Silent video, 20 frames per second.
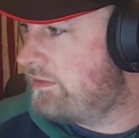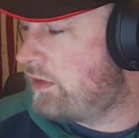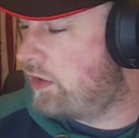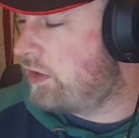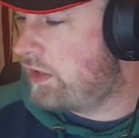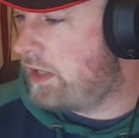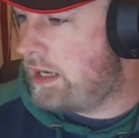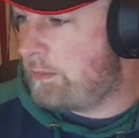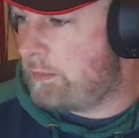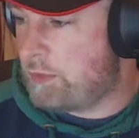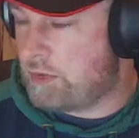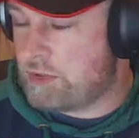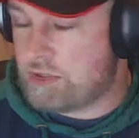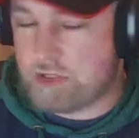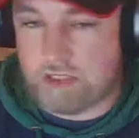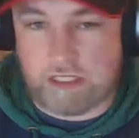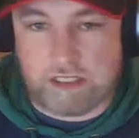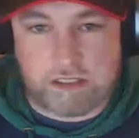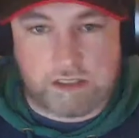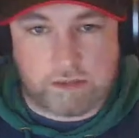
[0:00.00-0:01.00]
it on
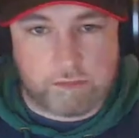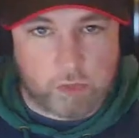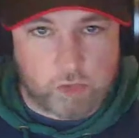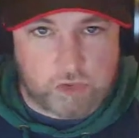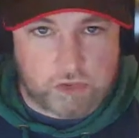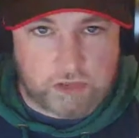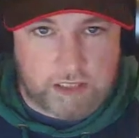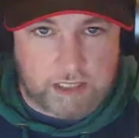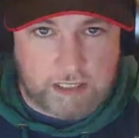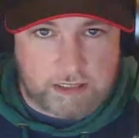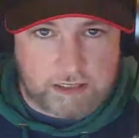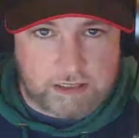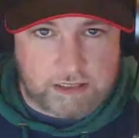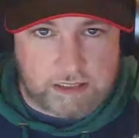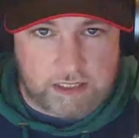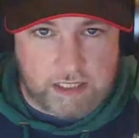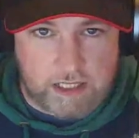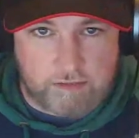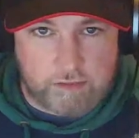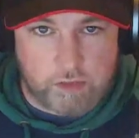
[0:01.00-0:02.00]
airburst, that's the most likely
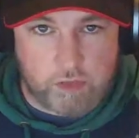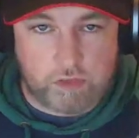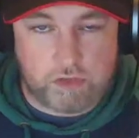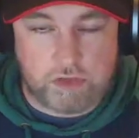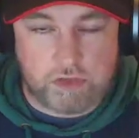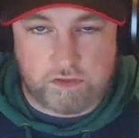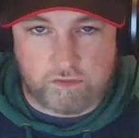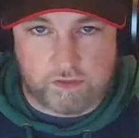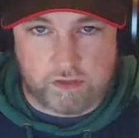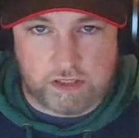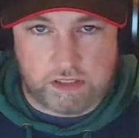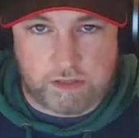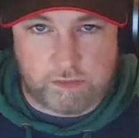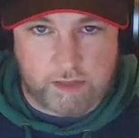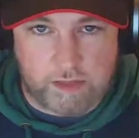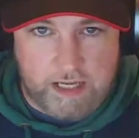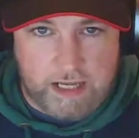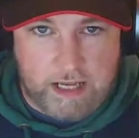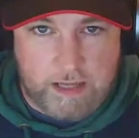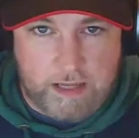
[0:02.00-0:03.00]
scenario for it to
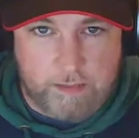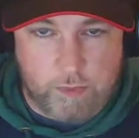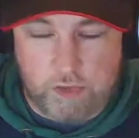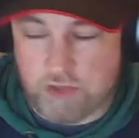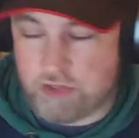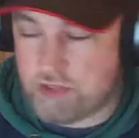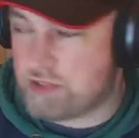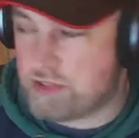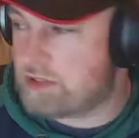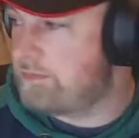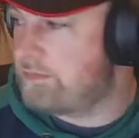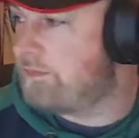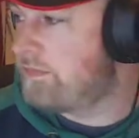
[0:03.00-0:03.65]
be an airburst,